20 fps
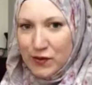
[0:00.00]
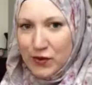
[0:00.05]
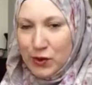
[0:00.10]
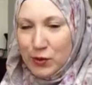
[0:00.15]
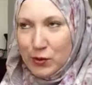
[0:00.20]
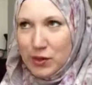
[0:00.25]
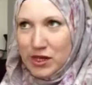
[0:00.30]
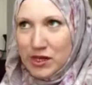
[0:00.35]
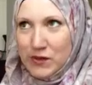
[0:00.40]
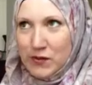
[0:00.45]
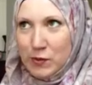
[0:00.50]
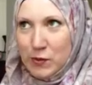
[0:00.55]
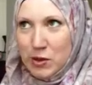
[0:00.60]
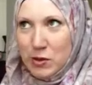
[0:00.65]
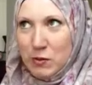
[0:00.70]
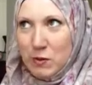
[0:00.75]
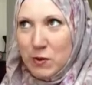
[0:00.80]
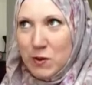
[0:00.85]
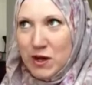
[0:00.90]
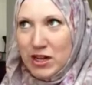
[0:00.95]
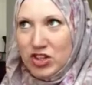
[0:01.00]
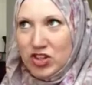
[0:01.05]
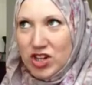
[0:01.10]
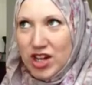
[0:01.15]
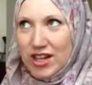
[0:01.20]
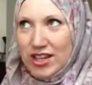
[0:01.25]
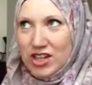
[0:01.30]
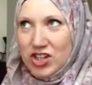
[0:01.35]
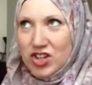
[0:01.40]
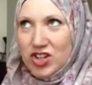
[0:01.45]
few weeks for me were quite
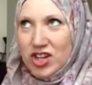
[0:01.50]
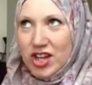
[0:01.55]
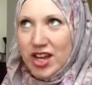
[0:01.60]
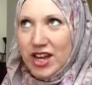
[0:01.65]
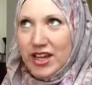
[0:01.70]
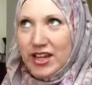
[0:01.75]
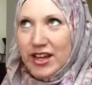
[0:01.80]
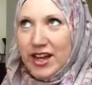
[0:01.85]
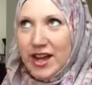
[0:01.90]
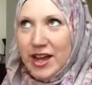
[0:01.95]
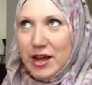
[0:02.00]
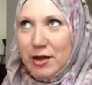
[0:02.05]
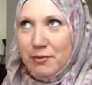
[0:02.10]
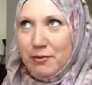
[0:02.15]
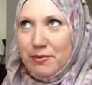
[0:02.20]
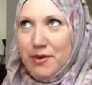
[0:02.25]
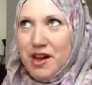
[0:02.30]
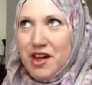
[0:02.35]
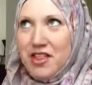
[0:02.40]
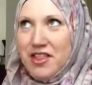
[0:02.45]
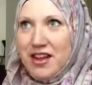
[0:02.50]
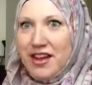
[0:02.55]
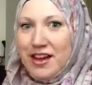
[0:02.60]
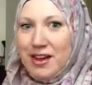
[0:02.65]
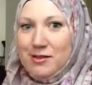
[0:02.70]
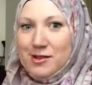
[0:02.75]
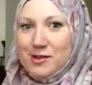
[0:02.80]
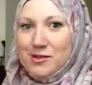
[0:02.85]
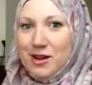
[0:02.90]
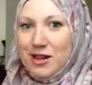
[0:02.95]
challenging. I think
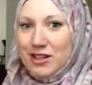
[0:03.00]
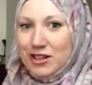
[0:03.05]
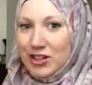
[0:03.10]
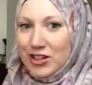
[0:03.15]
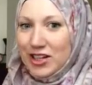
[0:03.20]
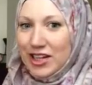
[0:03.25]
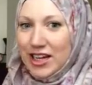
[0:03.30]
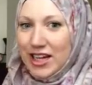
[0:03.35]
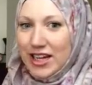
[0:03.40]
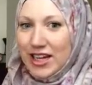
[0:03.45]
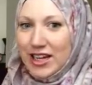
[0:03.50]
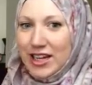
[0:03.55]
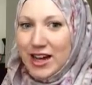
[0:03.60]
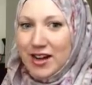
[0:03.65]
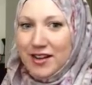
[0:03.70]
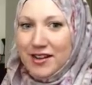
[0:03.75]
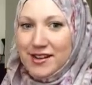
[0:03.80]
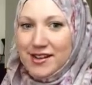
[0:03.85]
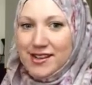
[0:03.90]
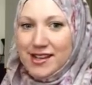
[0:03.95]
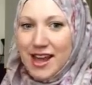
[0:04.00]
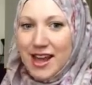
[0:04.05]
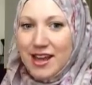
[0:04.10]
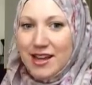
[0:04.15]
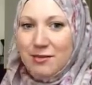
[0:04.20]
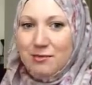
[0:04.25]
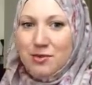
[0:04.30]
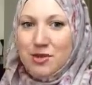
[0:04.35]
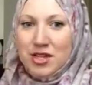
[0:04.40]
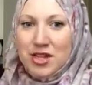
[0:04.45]
I was quite lucky. I
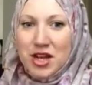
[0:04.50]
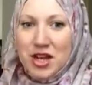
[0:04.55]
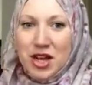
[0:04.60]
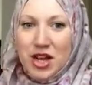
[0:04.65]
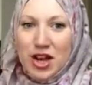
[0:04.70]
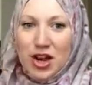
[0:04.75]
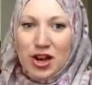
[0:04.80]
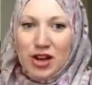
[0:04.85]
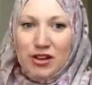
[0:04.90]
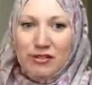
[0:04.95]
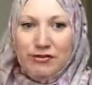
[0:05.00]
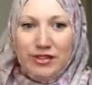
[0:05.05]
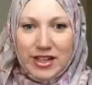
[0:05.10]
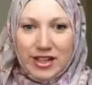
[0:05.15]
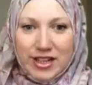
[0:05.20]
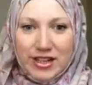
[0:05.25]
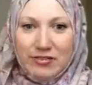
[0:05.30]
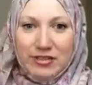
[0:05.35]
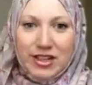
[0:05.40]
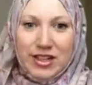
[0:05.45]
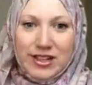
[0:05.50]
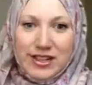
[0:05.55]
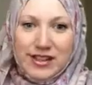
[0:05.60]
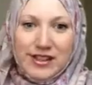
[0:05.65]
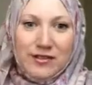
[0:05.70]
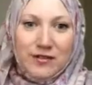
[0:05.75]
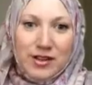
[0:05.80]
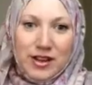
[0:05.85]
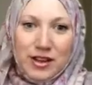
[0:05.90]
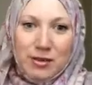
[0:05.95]
escaped really, really
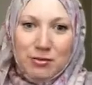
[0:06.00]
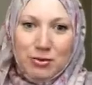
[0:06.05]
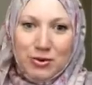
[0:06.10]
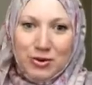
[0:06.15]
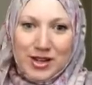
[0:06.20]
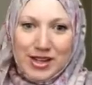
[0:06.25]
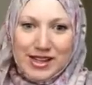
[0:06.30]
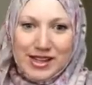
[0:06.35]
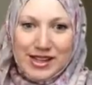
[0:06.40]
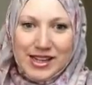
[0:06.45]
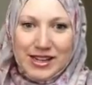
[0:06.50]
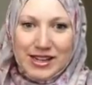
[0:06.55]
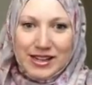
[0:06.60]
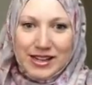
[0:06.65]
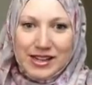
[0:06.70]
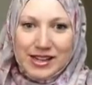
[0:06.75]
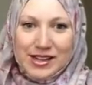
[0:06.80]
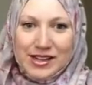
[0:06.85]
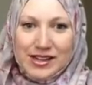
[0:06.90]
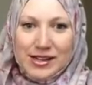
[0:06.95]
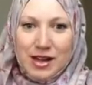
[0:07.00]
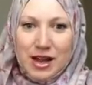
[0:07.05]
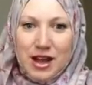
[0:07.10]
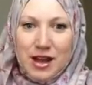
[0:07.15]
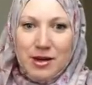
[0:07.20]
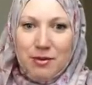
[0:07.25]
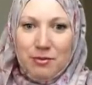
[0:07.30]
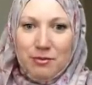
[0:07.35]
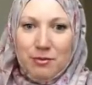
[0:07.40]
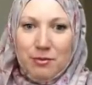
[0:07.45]
severe morning sickness,
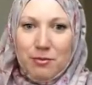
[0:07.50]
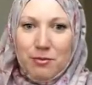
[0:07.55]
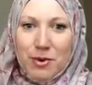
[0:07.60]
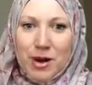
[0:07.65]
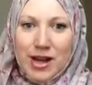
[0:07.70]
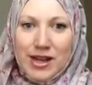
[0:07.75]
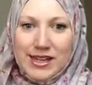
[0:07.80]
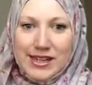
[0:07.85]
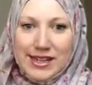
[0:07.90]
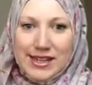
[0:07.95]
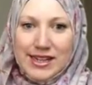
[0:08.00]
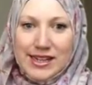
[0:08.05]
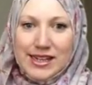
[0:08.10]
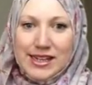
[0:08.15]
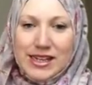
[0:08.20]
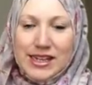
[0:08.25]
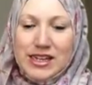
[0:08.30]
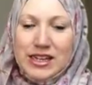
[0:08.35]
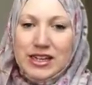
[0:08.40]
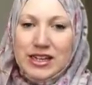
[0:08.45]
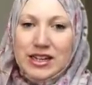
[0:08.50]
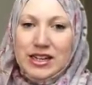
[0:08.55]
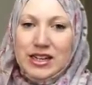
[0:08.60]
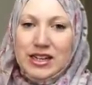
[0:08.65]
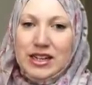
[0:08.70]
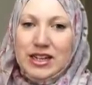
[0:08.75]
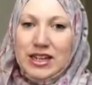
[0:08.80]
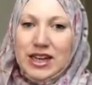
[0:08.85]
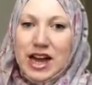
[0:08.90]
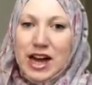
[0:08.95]
but I did
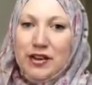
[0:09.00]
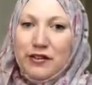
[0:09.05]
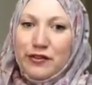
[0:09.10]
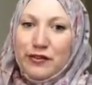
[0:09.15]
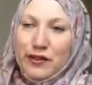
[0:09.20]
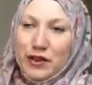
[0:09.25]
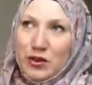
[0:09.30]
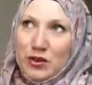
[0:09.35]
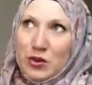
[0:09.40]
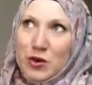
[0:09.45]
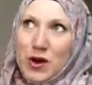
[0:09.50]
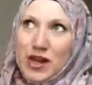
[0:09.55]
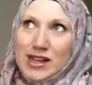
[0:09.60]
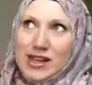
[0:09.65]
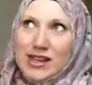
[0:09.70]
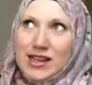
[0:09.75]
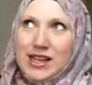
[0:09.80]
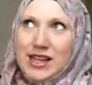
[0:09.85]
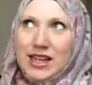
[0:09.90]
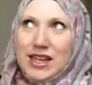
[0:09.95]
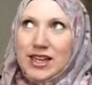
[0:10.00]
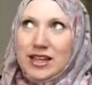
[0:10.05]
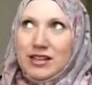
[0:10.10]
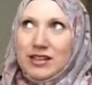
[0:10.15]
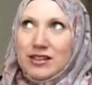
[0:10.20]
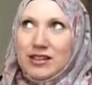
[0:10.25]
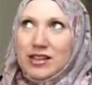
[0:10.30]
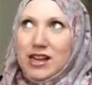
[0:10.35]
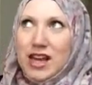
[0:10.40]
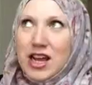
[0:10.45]
kind of feel quite sick
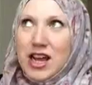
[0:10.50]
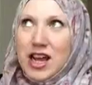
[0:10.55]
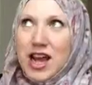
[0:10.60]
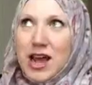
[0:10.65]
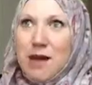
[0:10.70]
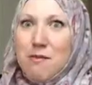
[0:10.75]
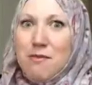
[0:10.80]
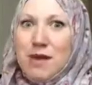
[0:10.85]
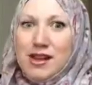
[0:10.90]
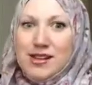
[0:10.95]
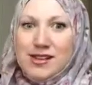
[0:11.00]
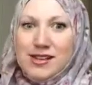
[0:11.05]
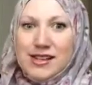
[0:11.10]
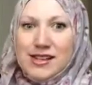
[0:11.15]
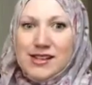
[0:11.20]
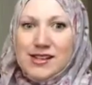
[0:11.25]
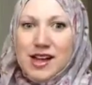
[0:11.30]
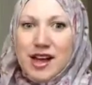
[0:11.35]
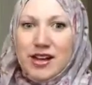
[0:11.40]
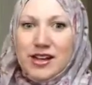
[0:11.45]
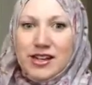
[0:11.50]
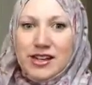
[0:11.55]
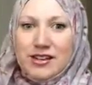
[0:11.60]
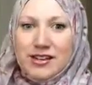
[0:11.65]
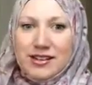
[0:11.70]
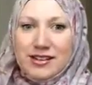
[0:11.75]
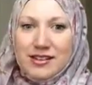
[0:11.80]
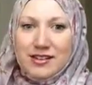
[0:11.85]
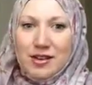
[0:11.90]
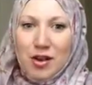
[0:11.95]
and immensely tired,
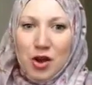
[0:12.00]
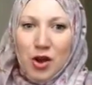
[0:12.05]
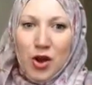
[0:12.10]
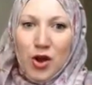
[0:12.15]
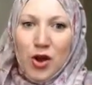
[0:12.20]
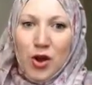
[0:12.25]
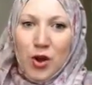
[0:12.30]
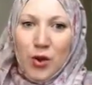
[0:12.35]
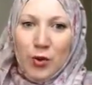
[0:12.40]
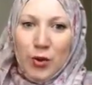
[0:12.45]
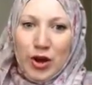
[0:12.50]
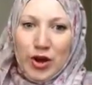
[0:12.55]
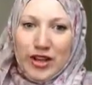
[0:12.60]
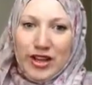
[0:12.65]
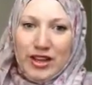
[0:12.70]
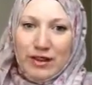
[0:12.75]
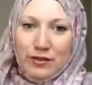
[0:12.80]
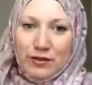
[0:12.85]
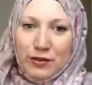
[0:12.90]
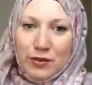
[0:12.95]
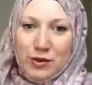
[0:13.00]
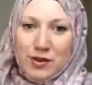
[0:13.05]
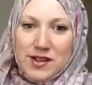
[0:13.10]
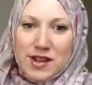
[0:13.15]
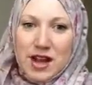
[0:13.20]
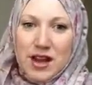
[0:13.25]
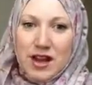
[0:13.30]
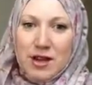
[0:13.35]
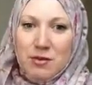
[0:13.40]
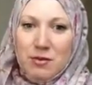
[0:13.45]
and working full
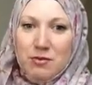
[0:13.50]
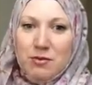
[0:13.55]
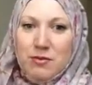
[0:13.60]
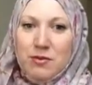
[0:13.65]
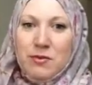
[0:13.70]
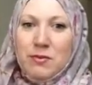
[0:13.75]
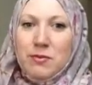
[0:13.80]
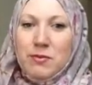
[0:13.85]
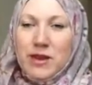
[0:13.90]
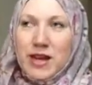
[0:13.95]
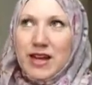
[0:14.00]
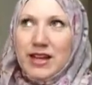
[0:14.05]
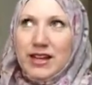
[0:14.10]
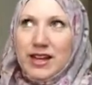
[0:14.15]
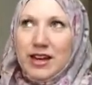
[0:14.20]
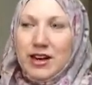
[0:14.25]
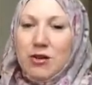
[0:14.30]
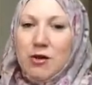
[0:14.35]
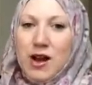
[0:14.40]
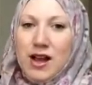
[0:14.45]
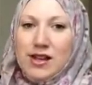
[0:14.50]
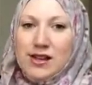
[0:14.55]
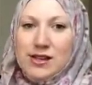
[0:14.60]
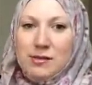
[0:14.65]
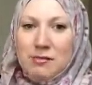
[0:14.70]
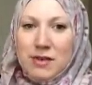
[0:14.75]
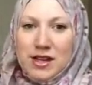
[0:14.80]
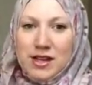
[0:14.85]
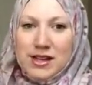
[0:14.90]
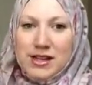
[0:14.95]
time, being in quite a
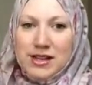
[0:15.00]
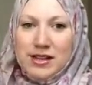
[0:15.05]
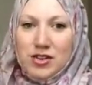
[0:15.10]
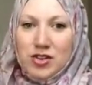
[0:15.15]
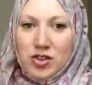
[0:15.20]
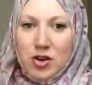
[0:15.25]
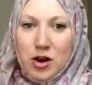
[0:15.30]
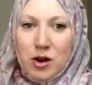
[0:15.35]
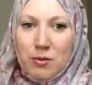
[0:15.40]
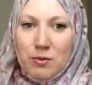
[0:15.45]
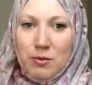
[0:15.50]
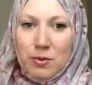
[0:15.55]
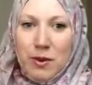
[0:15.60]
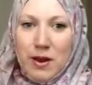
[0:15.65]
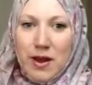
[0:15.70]
demanding job,